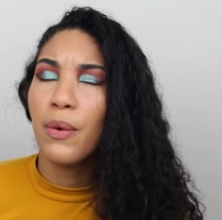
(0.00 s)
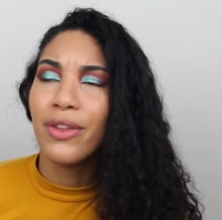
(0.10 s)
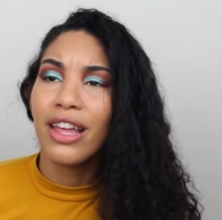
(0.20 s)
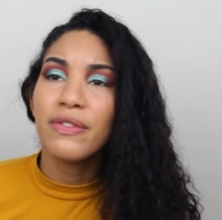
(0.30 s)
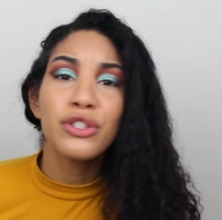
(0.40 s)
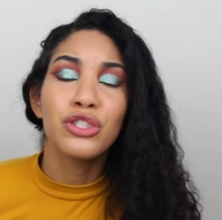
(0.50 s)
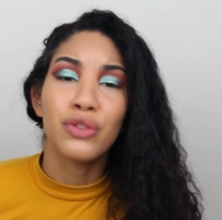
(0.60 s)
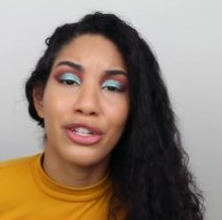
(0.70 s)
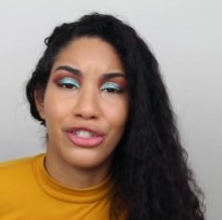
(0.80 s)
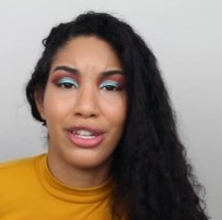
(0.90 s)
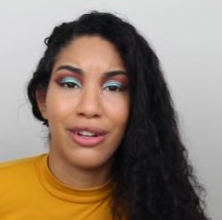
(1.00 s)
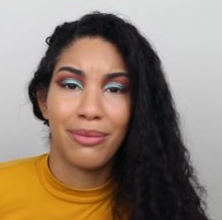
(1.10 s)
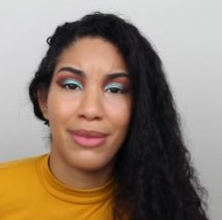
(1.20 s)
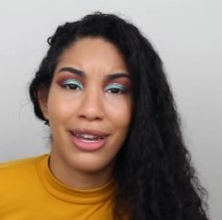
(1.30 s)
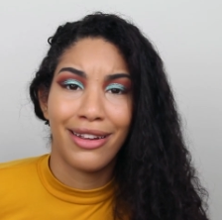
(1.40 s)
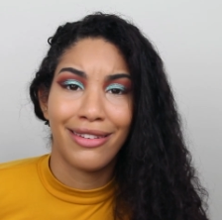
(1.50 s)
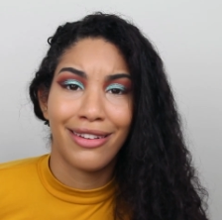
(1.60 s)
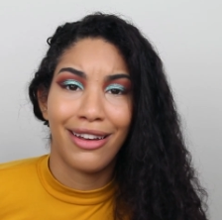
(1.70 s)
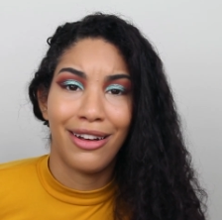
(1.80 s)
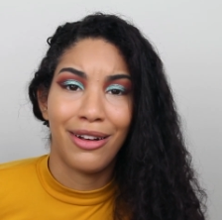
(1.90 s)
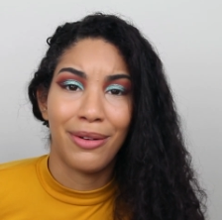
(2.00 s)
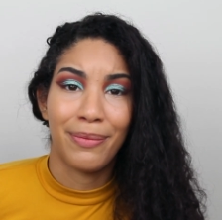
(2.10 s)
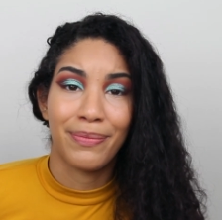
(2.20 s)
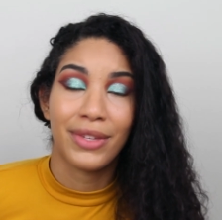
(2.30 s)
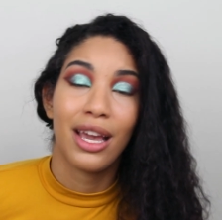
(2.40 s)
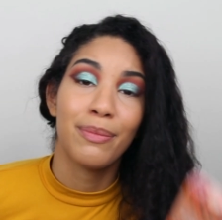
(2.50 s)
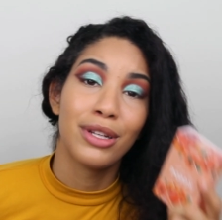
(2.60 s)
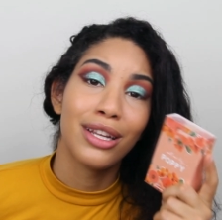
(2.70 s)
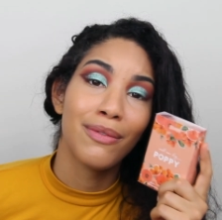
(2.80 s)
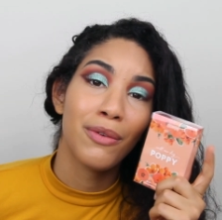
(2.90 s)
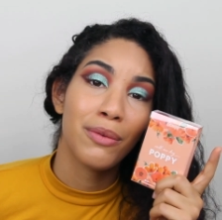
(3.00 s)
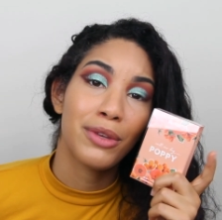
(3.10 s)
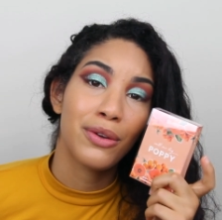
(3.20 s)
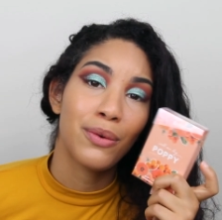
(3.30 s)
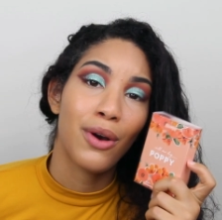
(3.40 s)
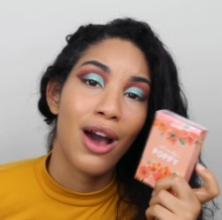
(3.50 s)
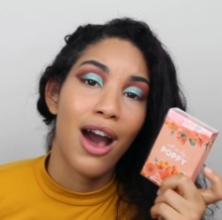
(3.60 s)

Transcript: With that frustration out of mind, I'm gonna give a review